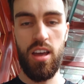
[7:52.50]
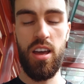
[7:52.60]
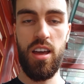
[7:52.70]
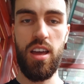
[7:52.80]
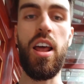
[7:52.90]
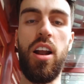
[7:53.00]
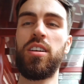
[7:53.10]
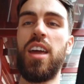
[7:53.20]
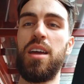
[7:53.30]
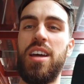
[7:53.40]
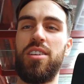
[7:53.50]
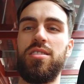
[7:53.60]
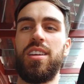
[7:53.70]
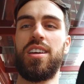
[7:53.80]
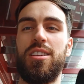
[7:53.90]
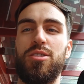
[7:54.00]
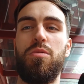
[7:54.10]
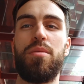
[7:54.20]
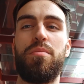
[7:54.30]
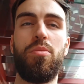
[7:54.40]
it all came down to, like, this one moment.